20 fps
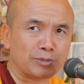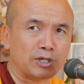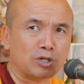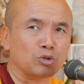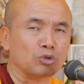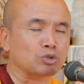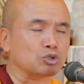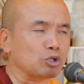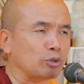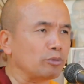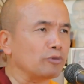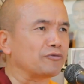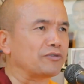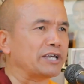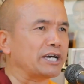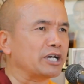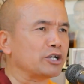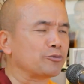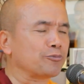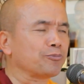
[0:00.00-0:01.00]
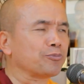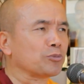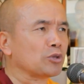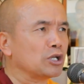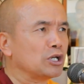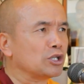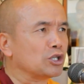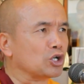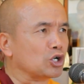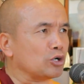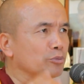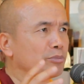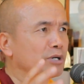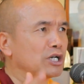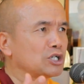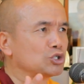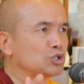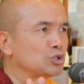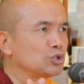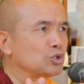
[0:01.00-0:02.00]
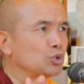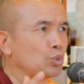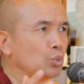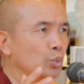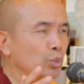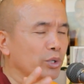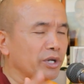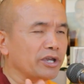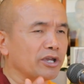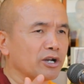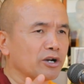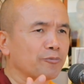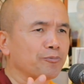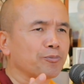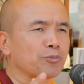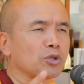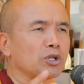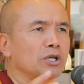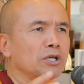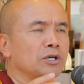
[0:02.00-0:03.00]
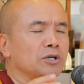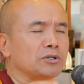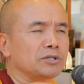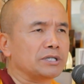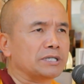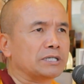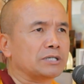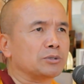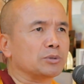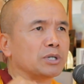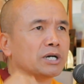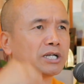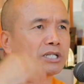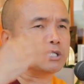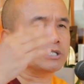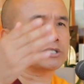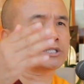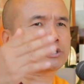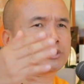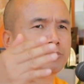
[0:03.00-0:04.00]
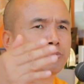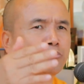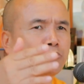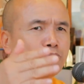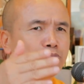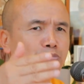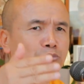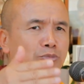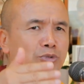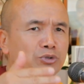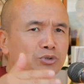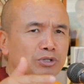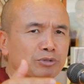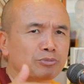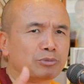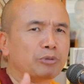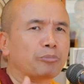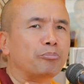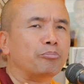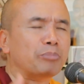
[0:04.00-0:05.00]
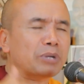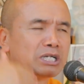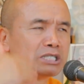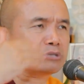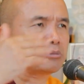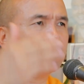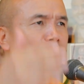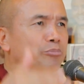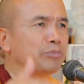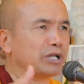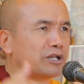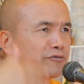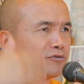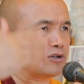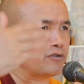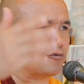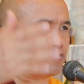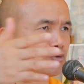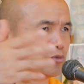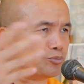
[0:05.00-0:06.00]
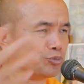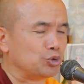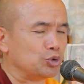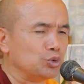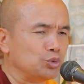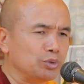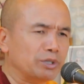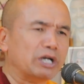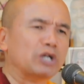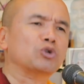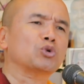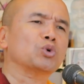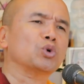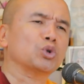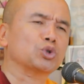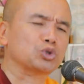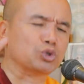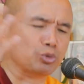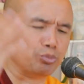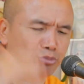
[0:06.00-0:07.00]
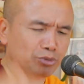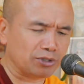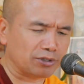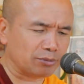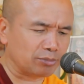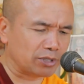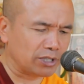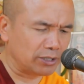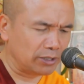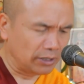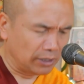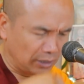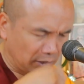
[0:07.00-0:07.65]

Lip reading: And on top of that, the compassion where the others reap the maximum benefit from you and you also reap the